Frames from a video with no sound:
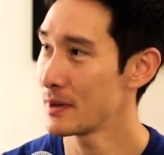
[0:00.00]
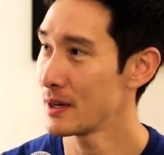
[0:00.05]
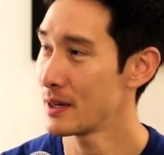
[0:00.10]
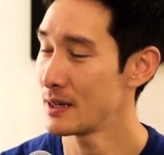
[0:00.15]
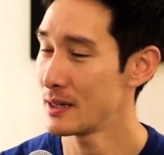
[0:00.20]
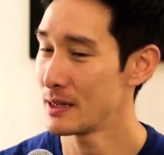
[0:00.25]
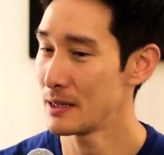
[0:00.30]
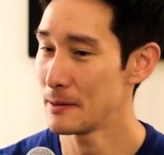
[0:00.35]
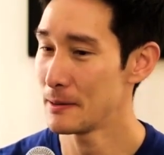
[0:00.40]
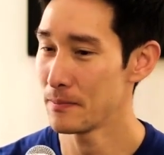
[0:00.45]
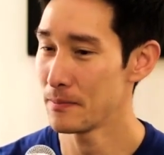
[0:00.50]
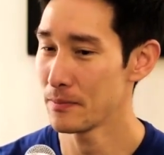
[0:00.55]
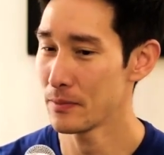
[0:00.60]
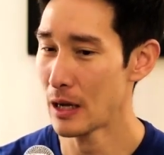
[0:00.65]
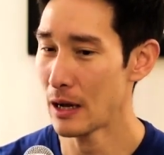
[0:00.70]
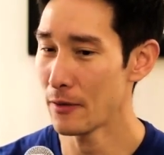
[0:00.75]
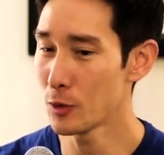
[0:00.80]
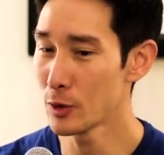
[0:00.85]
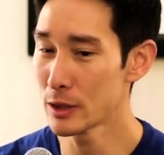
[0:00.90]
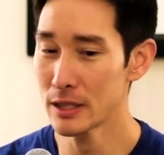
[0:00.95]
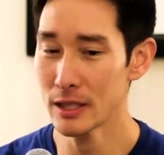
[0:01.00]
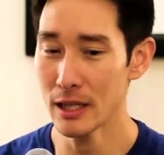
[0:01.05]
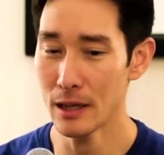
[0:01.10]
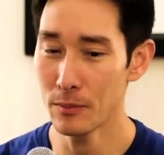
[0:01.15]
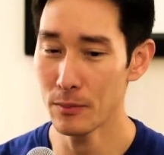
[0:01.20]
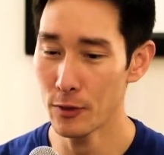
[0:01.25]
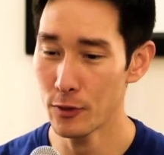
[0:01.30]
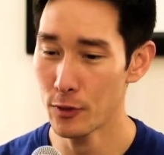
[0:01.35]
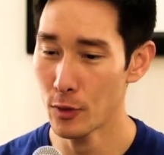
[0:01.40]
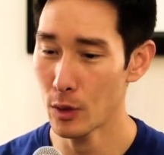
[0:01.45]
I've always said
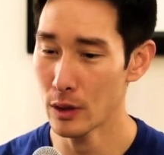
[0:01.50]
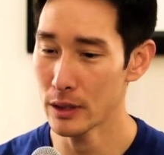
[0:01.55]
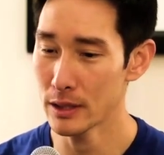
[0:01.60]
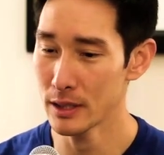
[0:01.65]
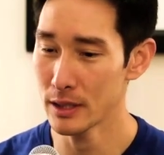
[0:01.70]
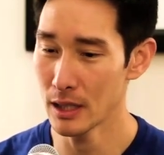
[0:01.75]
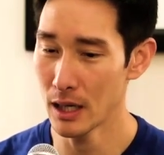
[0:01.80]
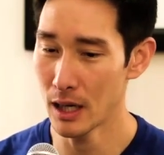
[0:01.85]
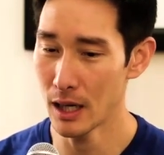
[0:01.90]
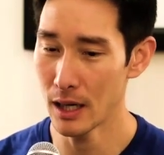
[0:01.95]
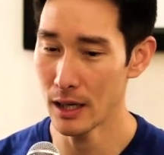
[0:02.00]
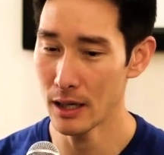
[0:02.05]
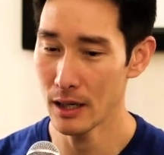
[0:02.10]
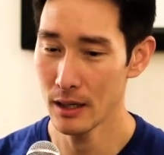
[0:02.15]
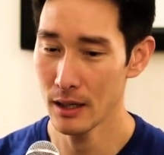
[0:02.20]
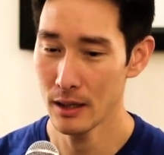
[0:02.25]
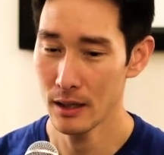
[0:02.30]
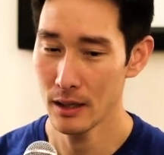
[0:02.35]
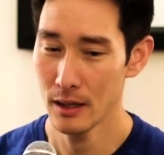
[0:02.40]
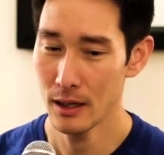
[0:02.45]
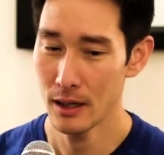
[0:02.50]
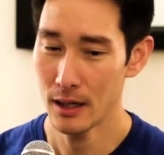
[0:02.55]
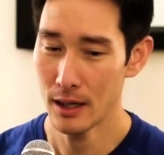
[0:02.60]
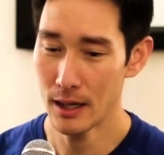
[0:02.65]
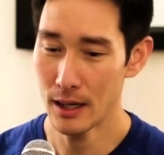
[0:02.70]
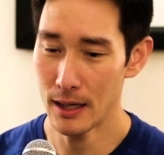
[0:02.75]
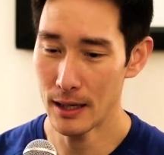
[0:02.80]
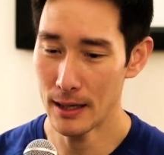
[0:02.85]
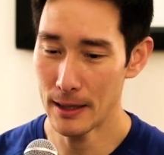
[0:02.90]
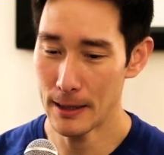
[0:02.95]
before, it's not,
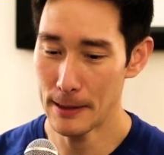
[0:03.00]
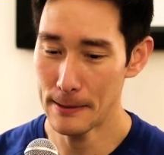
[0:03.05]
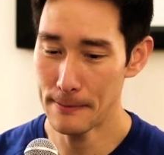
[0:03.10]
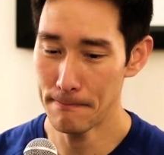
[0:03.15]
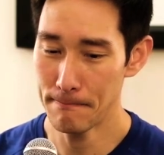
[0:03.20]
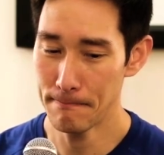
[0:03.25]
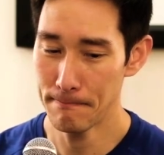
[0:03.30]
great